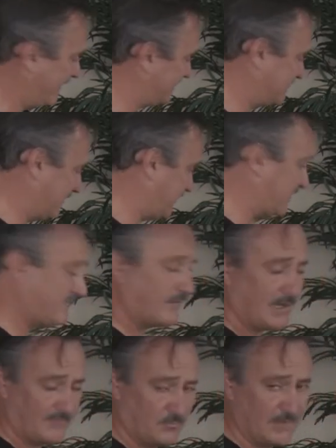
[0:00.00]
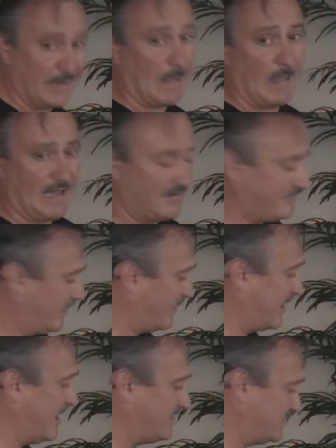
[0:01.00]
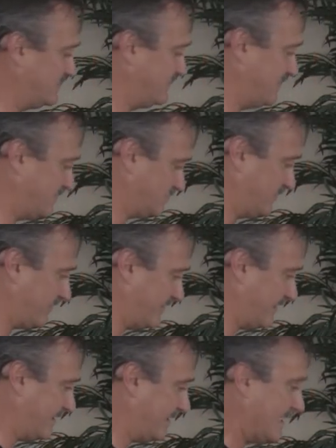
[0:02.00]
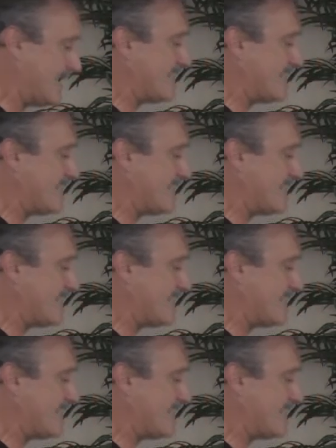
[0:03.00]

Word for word: something for everyone, a lot of variations of those within it.